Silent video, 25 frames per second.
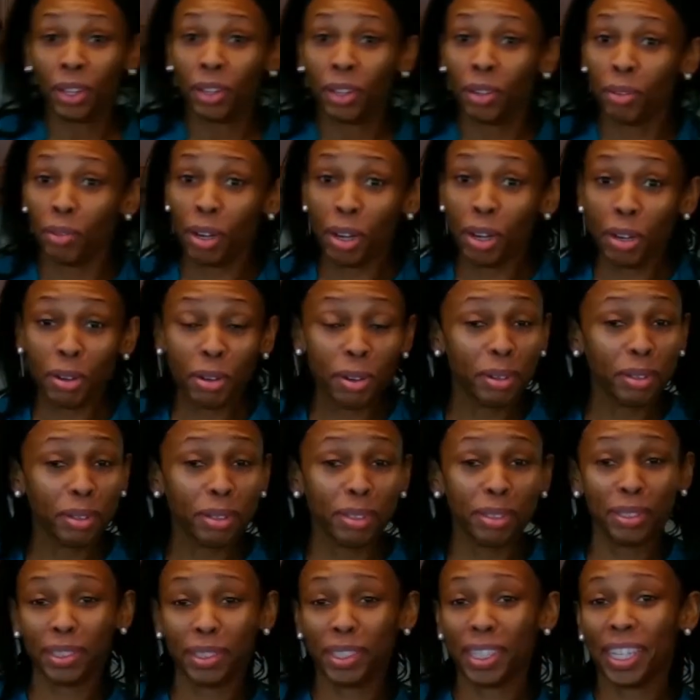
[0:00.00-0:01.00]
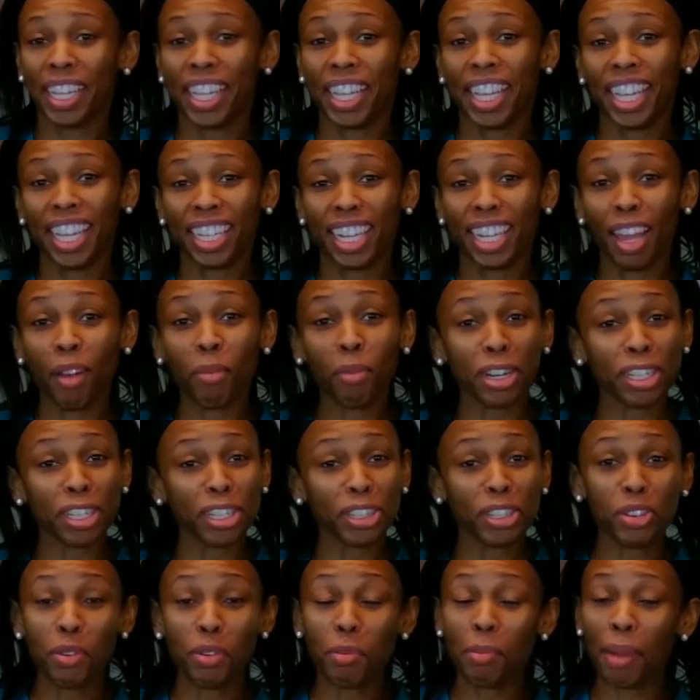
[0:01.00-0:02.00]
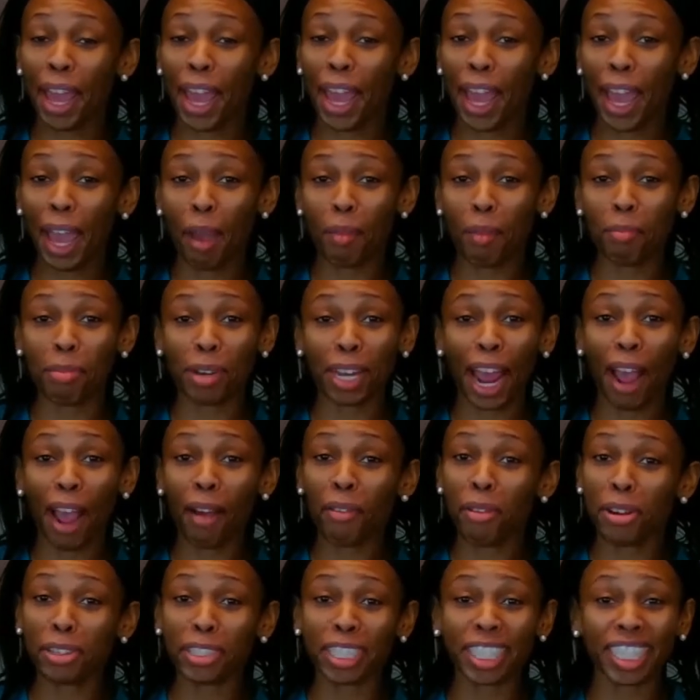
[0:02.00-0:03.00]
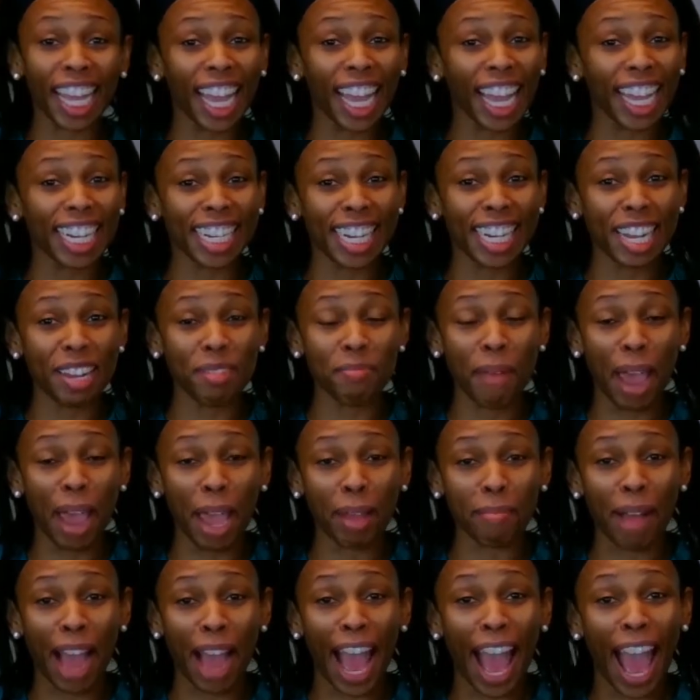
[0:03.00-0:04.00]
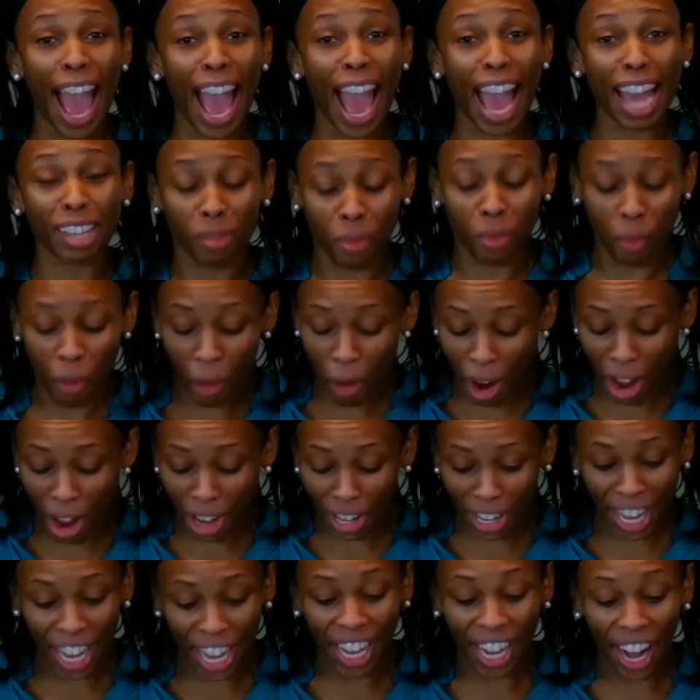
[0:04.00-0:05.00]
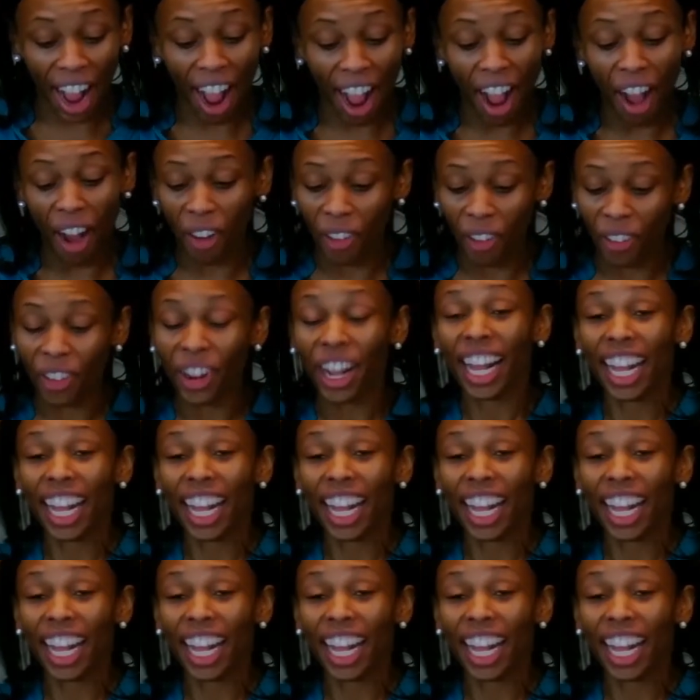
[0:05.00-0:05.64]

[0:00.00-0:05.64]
Whew, that wasn't too bad, but I won't say it didn't make my eyes water at all.